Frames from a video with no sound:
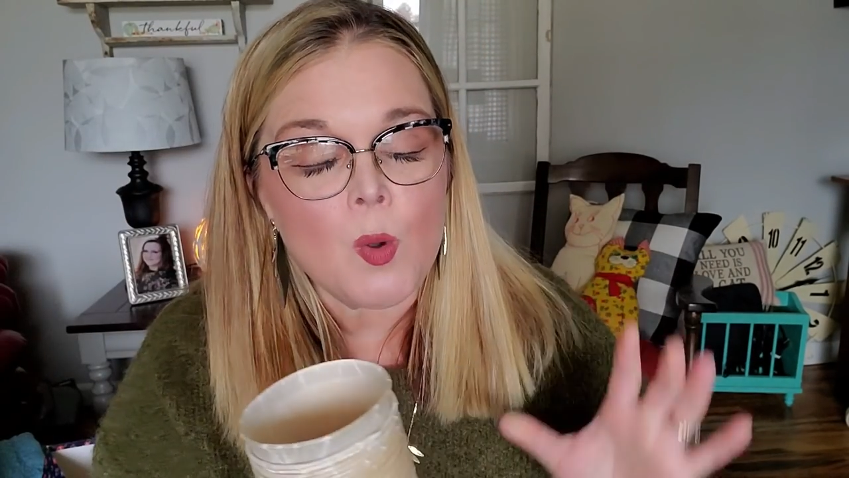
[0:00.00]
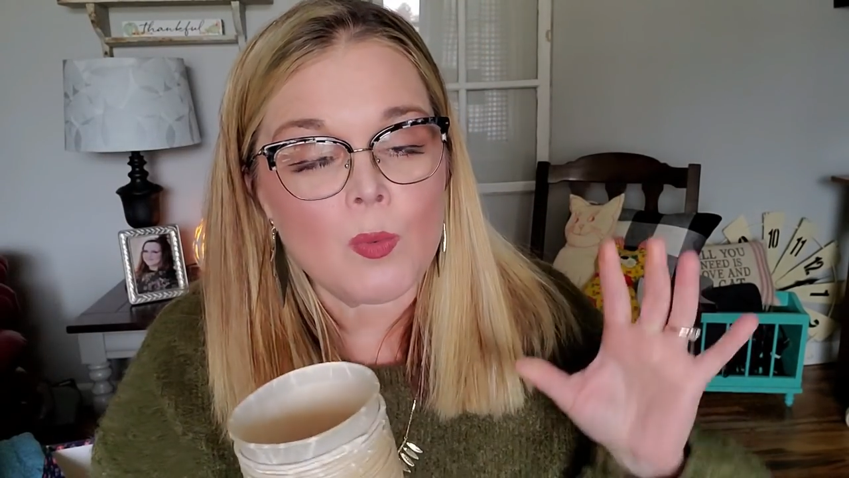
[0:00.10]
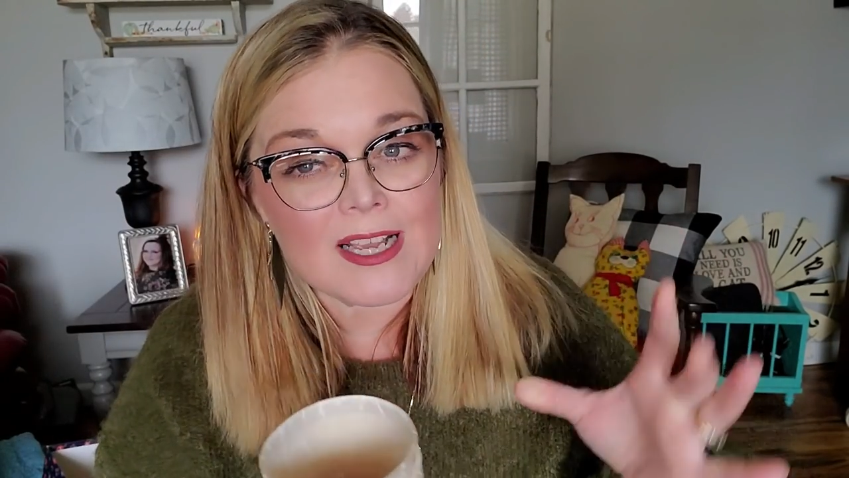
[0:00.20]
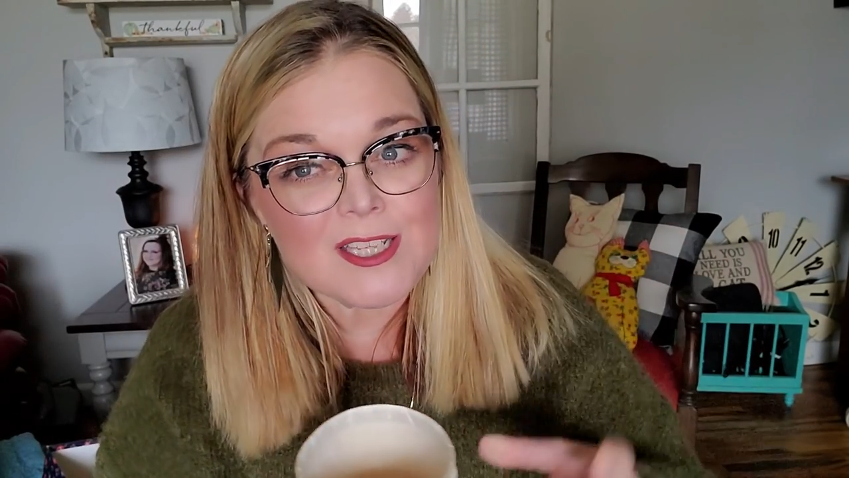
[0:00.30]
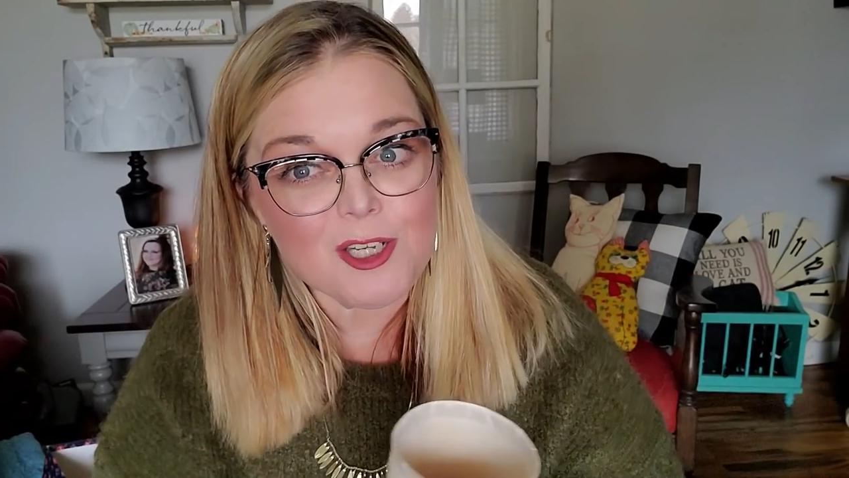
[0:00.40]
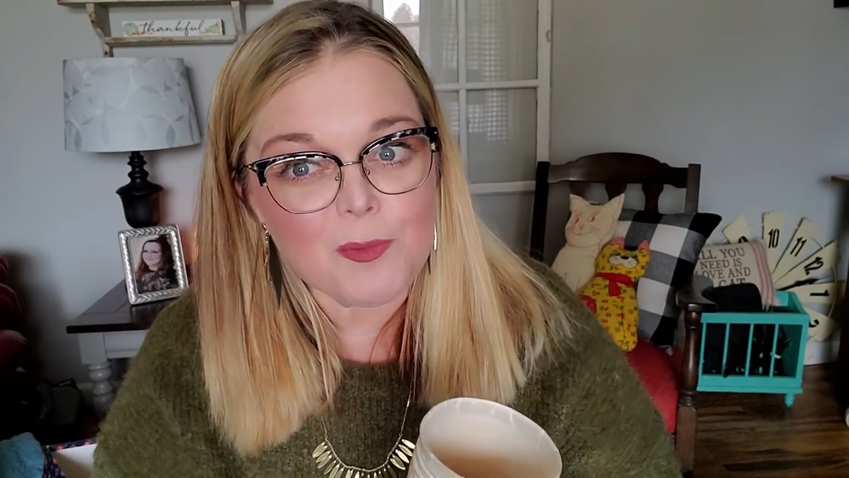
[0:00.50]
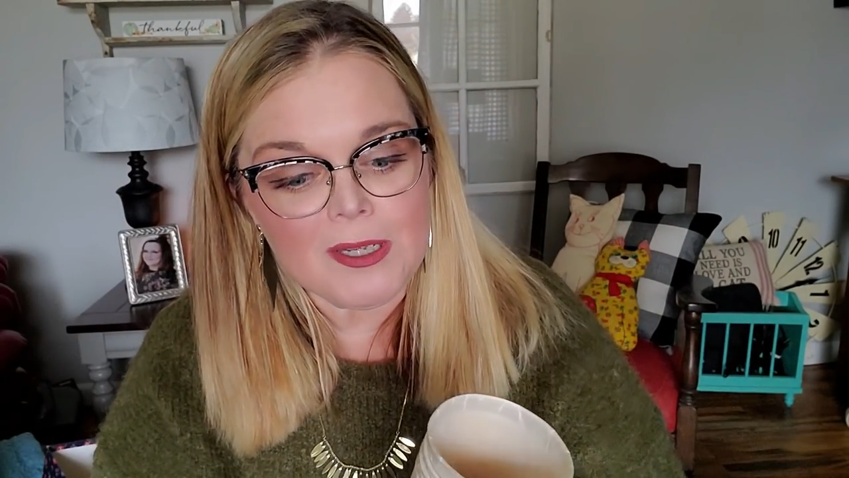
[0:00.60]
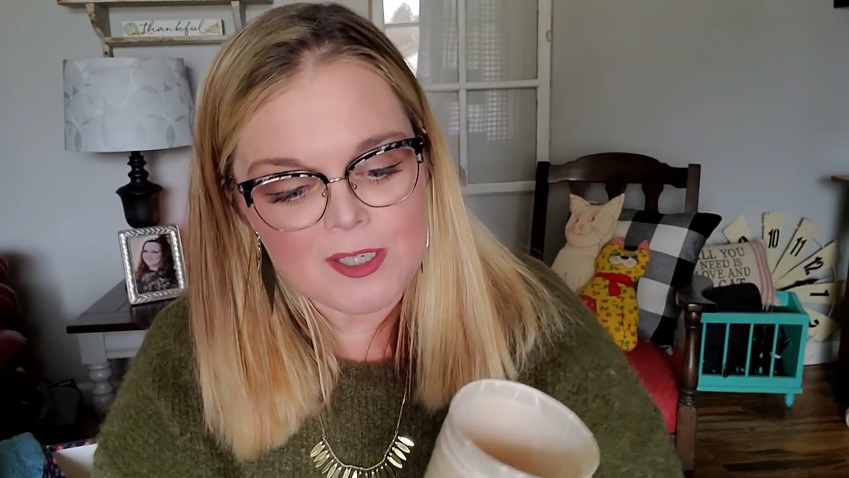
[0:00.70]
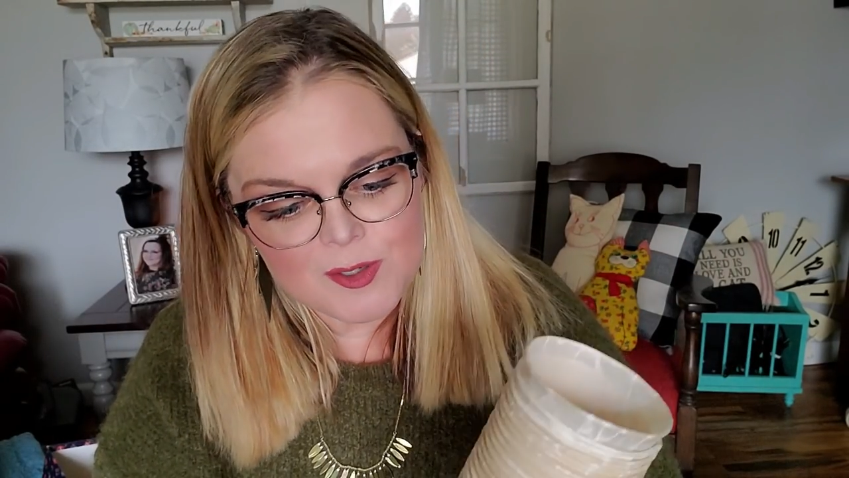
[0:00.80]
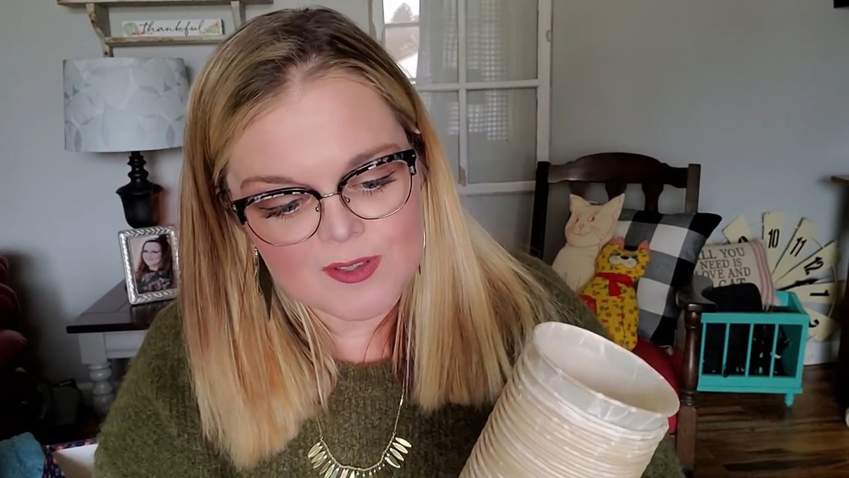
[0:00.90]
when I took
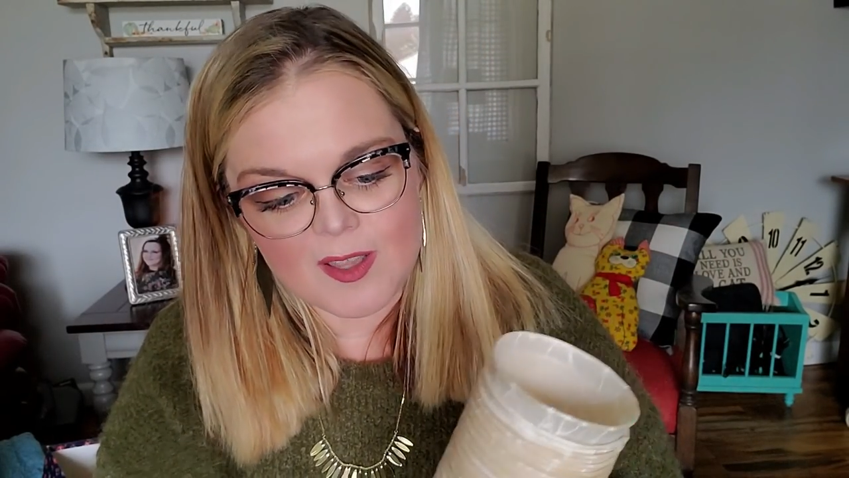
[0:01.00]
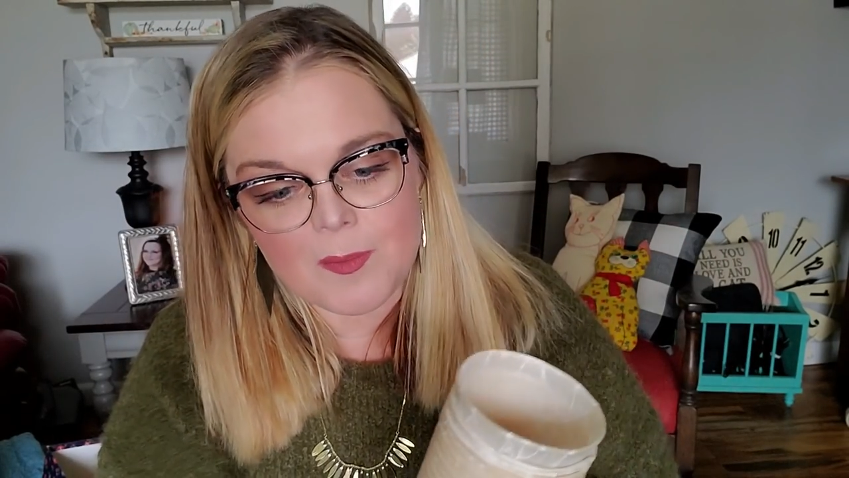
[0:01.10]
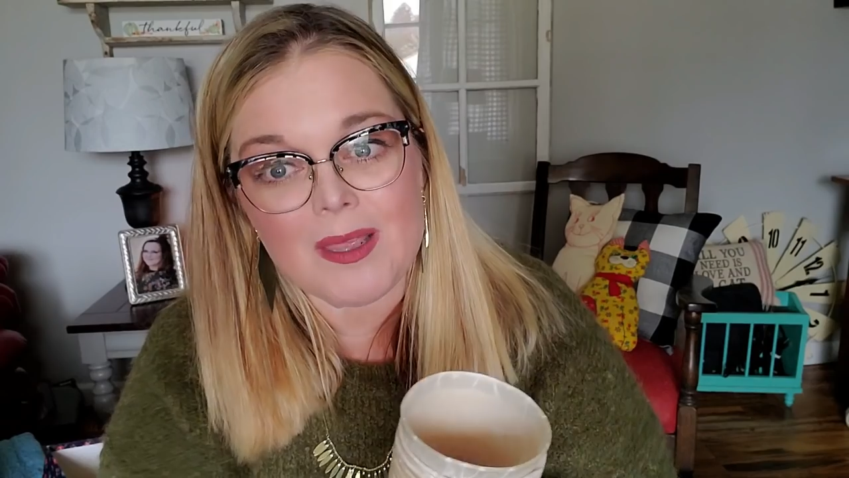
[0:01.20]
pictures of them,